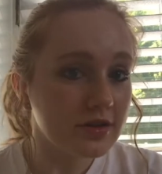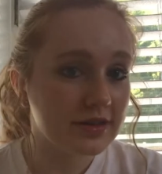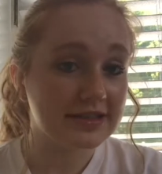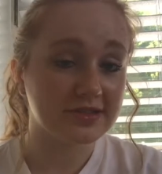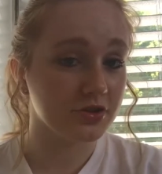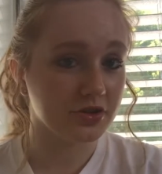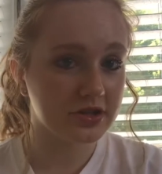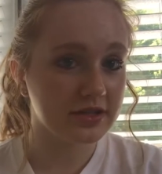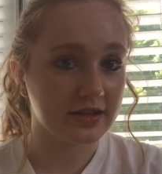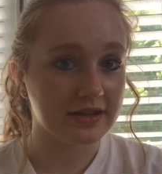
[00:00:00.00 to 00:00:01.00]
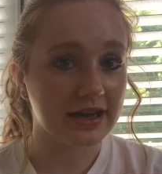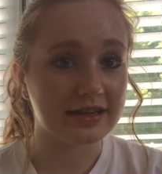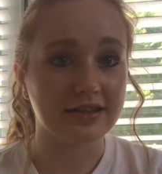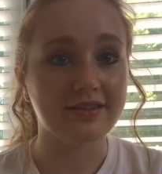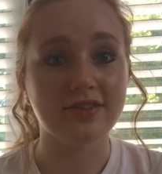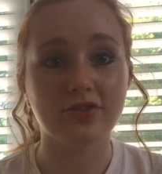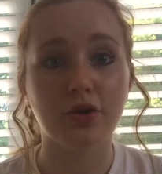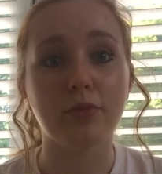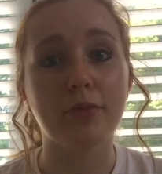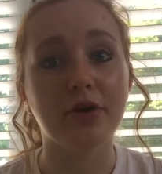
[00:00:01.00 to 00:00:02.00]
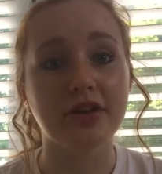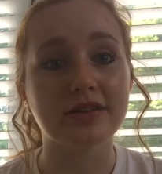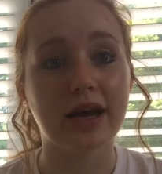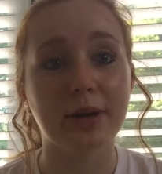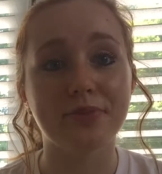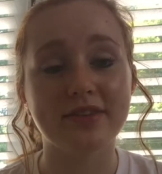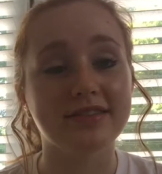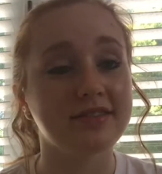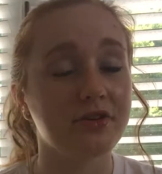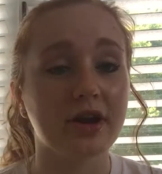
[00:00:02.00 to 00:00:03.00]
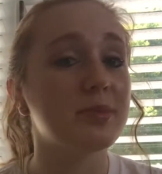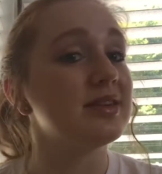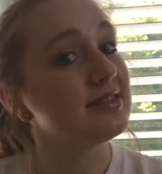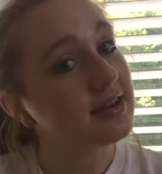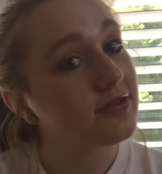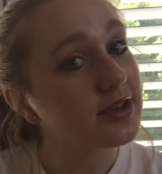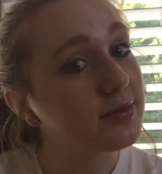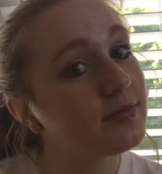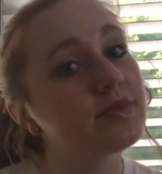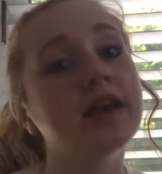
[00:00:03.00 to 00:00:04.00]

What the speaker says: They still are good. Like, I can listen to them a million times and still not be sick of them.